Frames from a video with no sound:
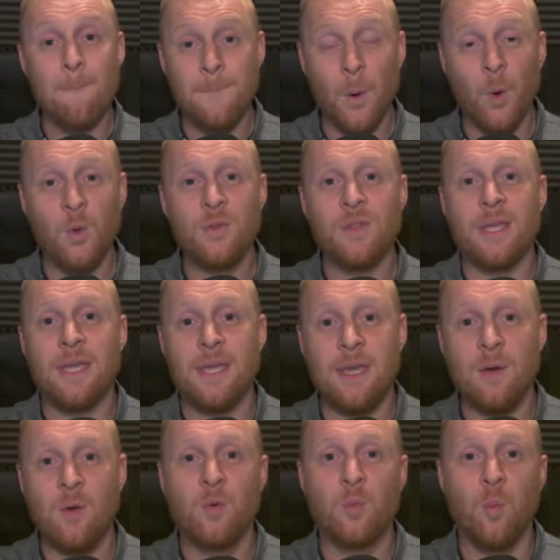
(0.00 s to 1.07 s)
but the
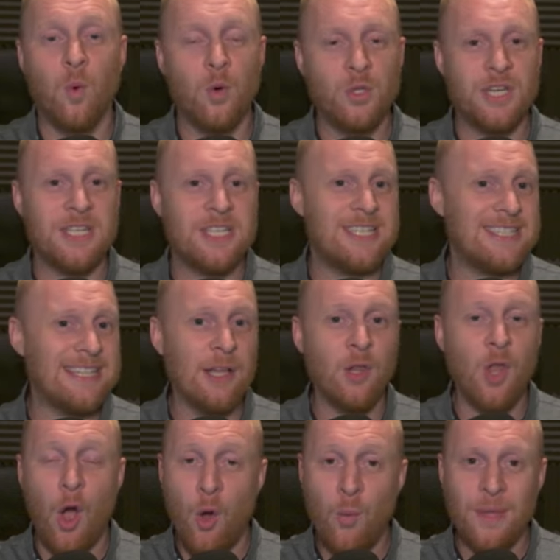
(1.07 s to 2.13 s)
guild war chest
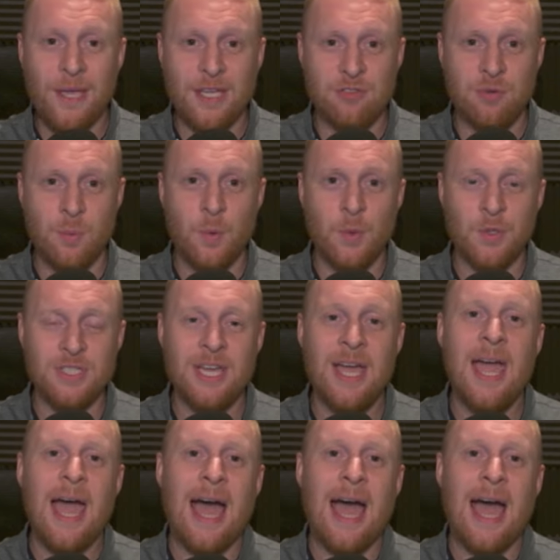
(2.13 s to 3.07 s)
still only has rewards